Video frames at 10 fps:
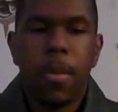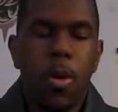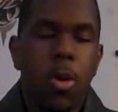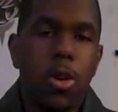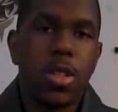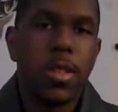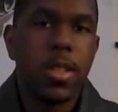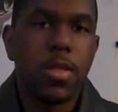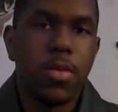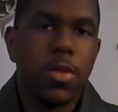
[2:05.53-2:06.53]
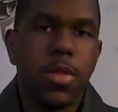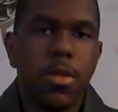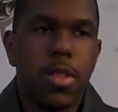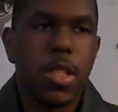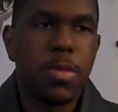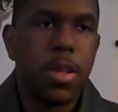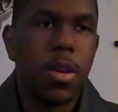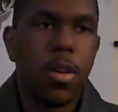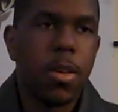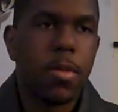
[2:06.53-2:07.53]
Or should these reviewers just be
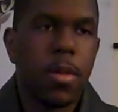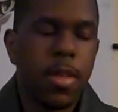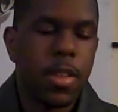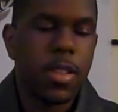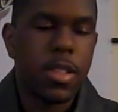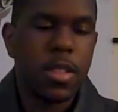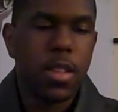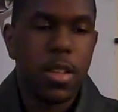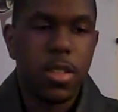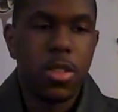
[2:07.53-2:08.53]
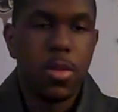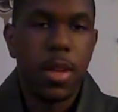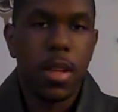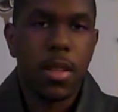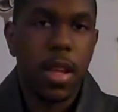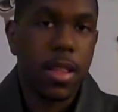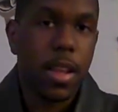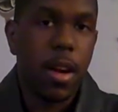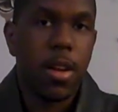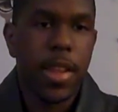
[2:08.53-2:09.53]
just assuming like
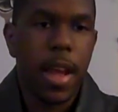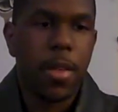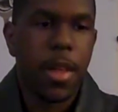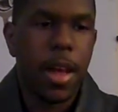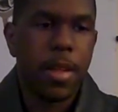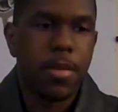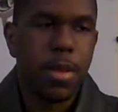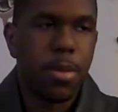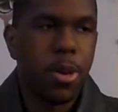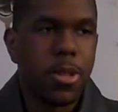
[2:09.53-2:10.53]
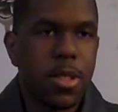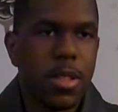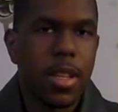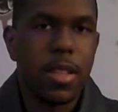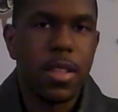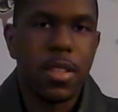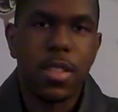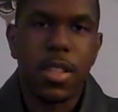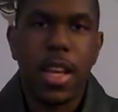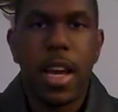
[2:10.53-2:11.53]
they are now that the person that is
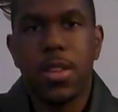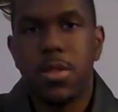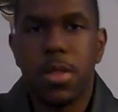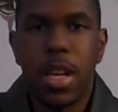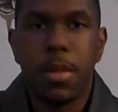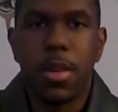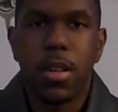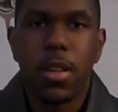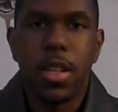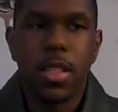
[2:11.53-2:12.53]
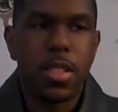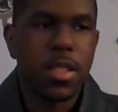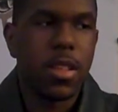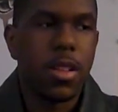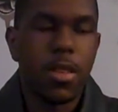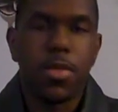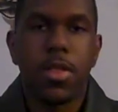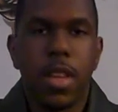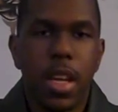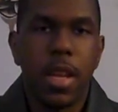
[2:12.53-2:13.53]
just a casual gamer and he's just gonna look for
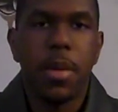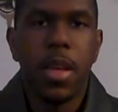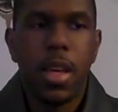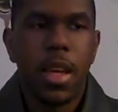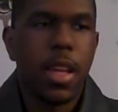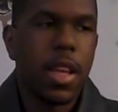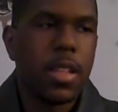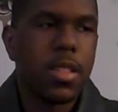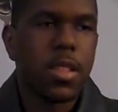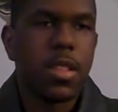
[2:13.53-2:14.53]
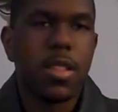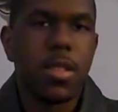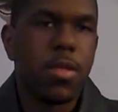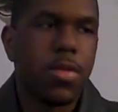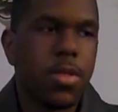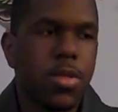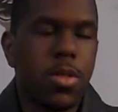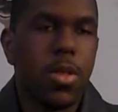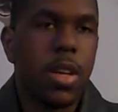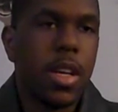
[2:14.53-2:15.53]
a game and he's just gonna see the review
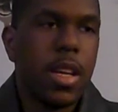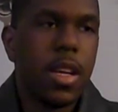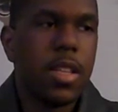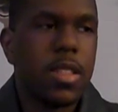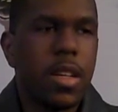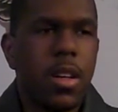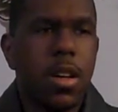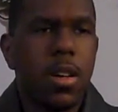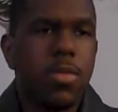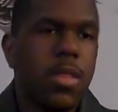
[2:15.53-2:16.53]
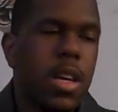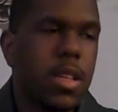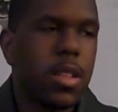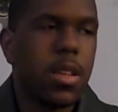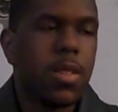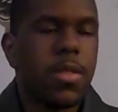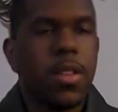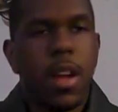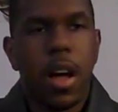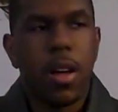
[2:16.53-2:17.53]
score and say, "Oh, not good enough,
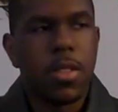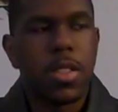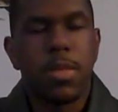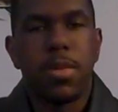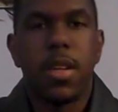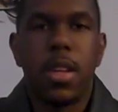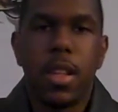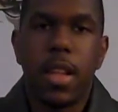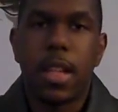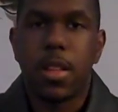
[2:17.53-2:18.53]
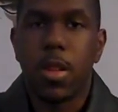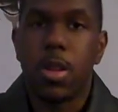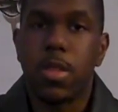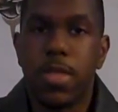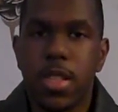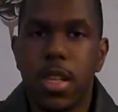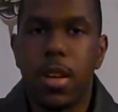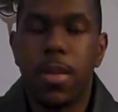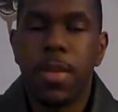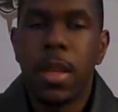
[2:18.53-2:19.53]
I'll skip it," and that's a loss of a
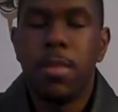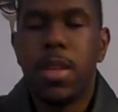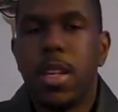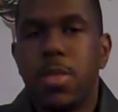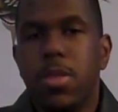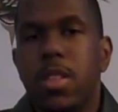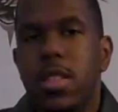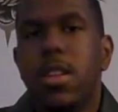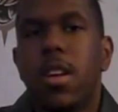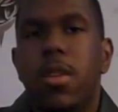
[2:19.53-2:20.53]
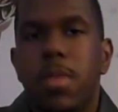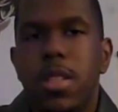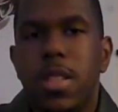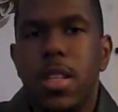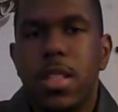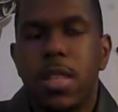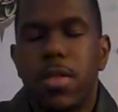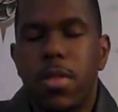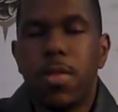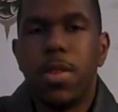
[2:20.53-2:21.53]
sale? Because with these JRPGs, if
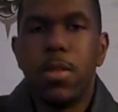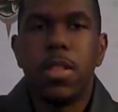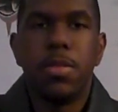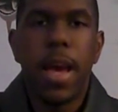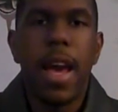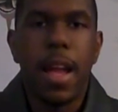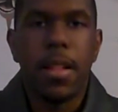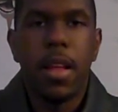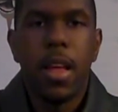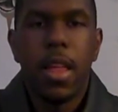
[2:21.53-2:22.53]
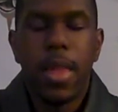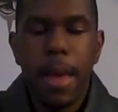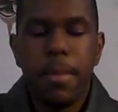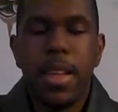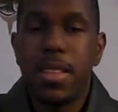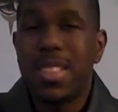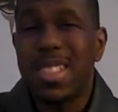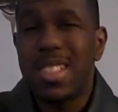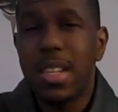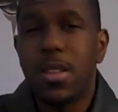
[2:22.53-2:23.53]
the review is bad, that means the
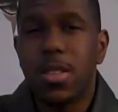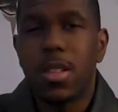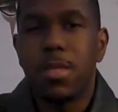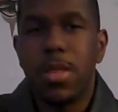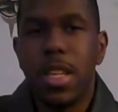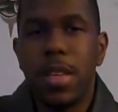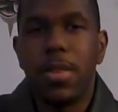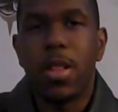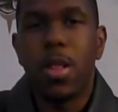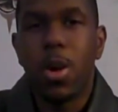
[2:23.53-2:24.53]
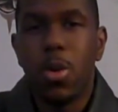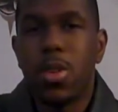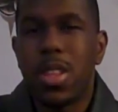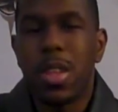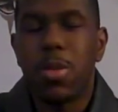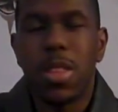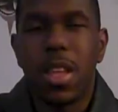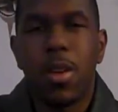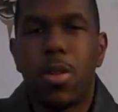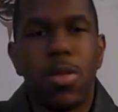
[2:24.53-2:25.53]
sales are going to be even lower than what
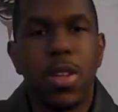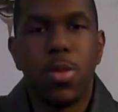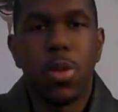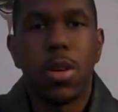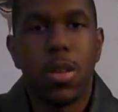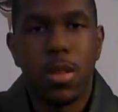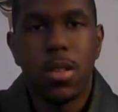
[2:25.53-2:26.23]
they already were.